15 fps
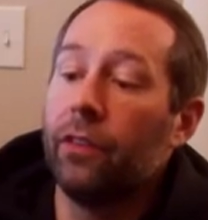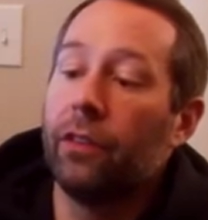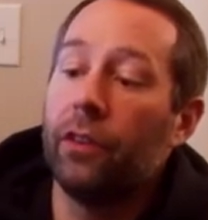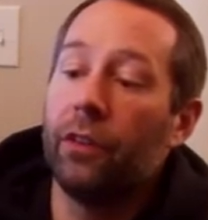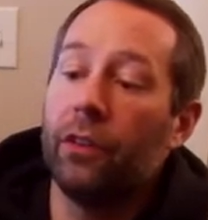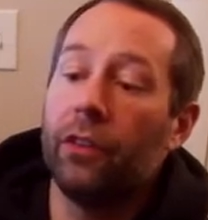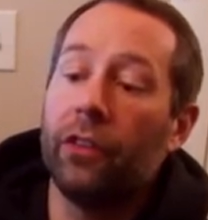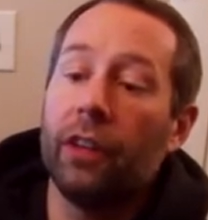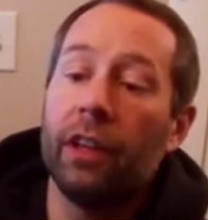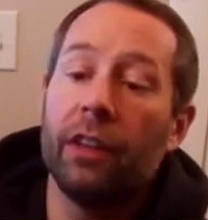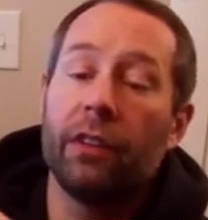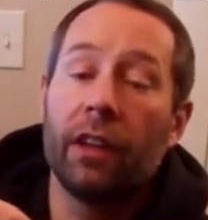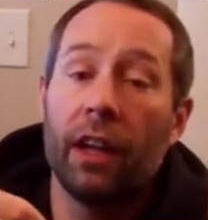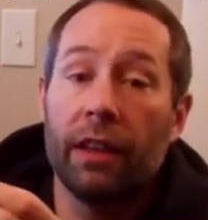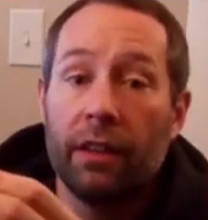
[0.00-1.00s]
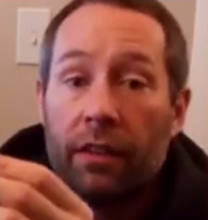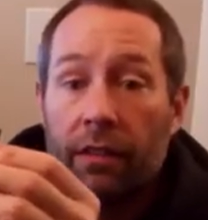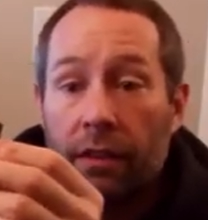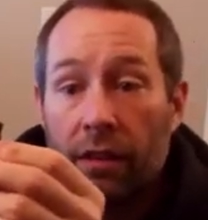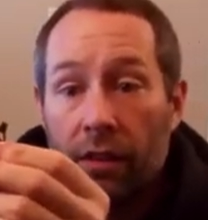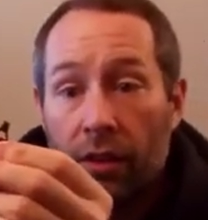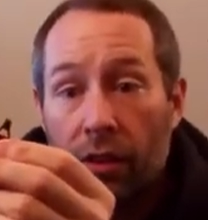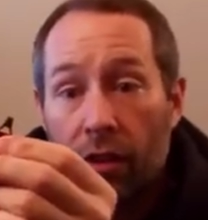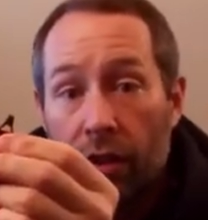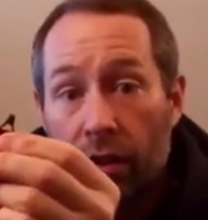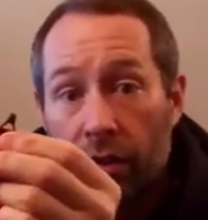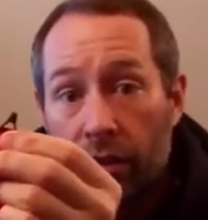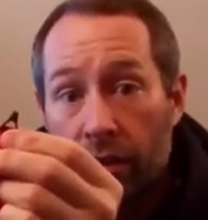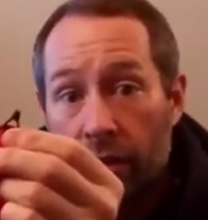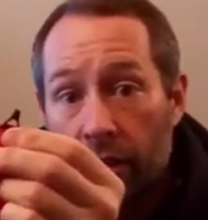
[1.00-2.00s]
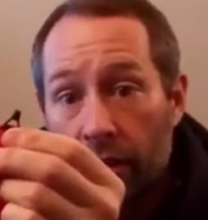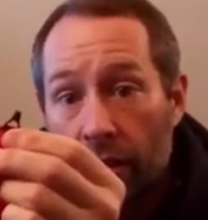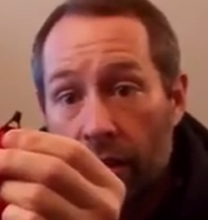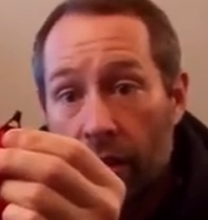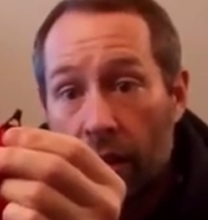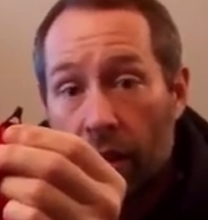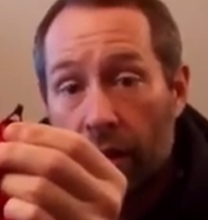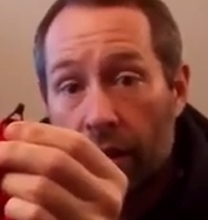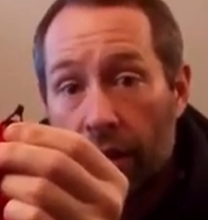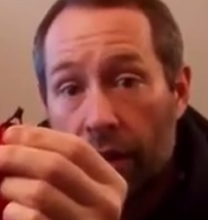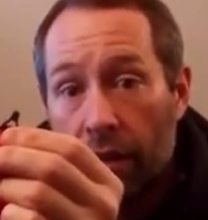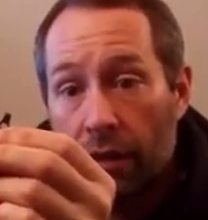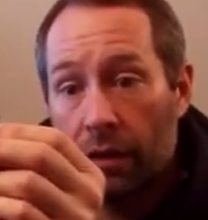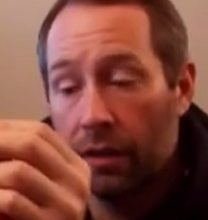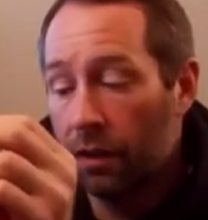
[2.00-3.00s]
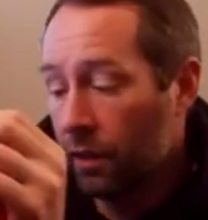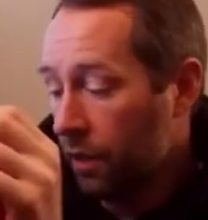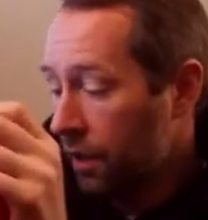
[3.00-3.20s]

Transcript: So you see it's got these little hooks on here